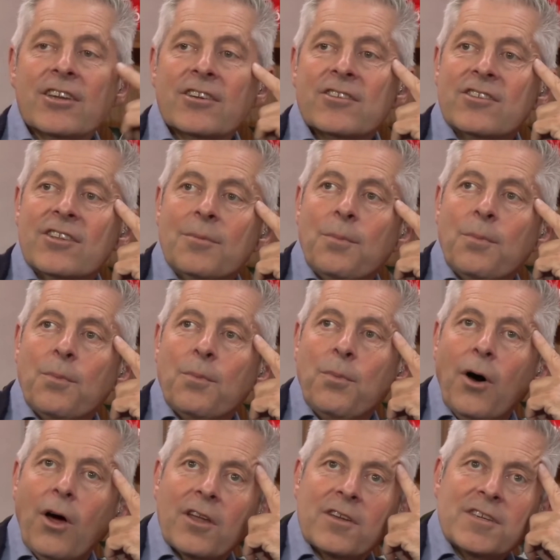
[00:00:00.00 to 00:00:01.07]
Does the
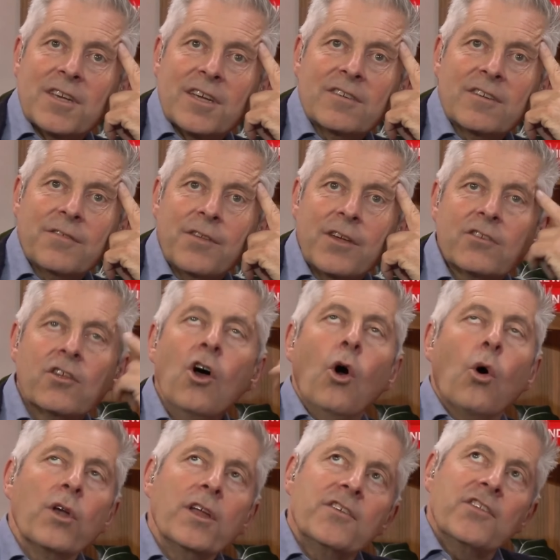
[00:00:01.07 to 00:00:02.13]
politics of this,
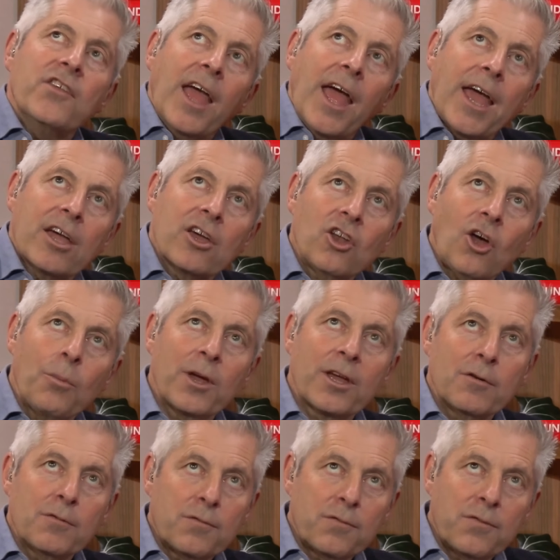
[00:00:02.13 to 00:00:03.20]
or at least the
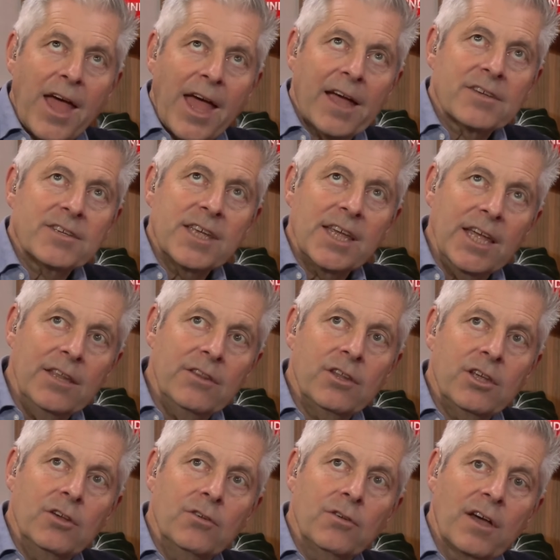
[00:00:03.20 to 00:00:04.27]
economic effect
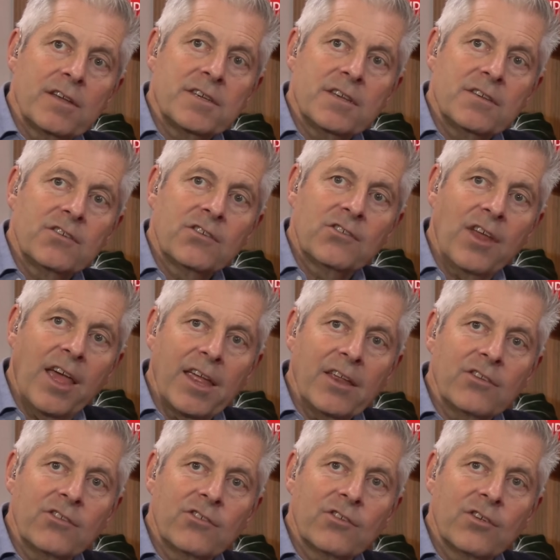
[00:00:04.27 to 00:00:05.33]
in the United
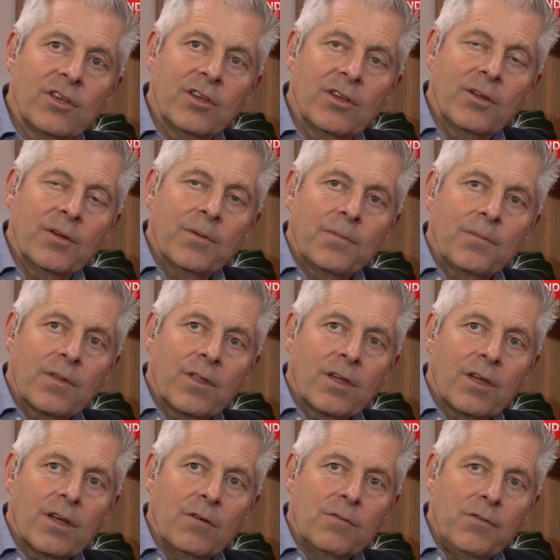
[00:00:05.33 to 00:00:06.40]
States,
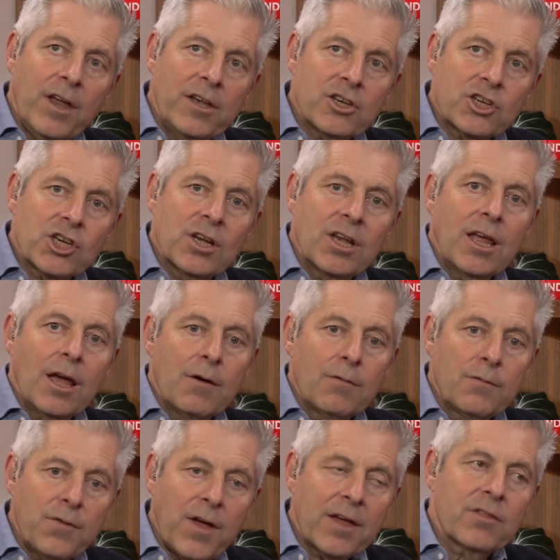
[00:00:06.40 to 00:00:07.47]
eventually
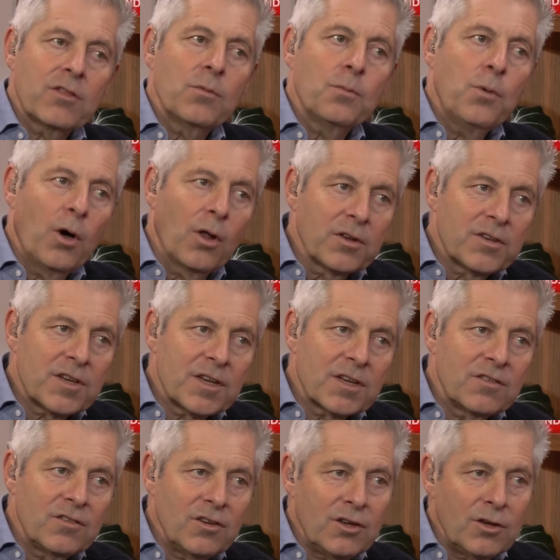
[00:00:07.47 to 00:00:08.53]
affect the
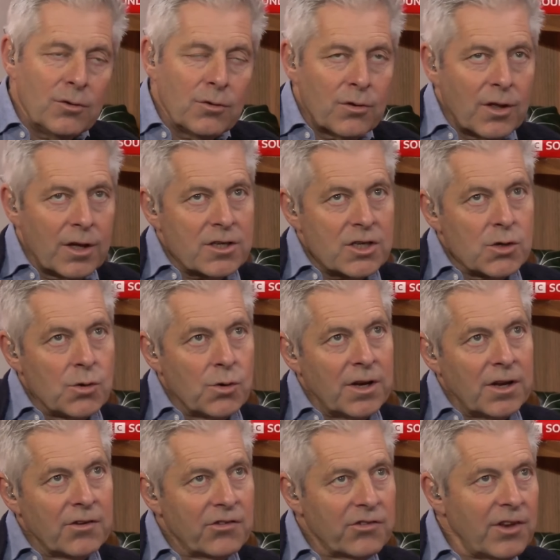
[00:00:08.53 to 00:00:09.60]
politics, do you think, to
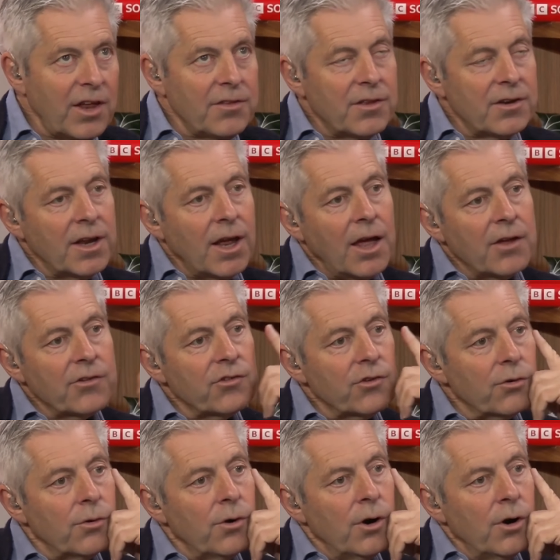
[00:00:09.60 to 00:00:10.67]
an extent that he has
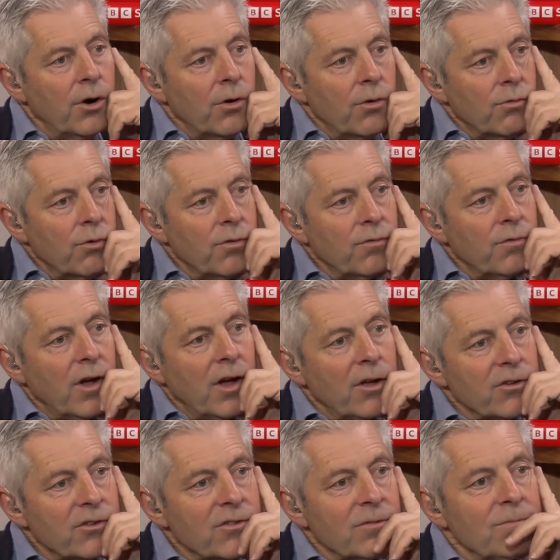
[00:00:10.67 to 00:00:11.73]
to
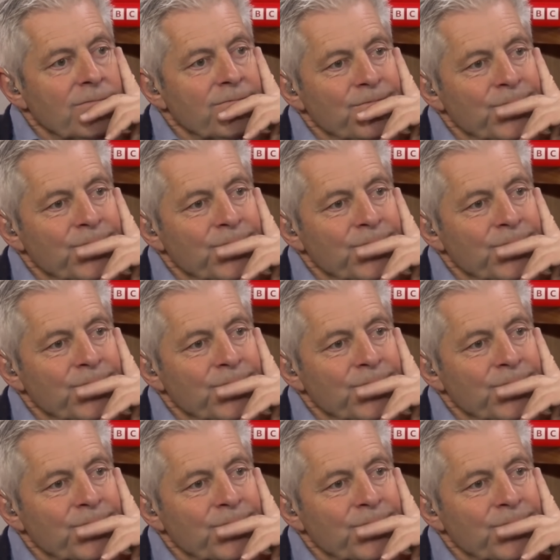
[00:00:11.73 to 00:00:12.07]
reverse?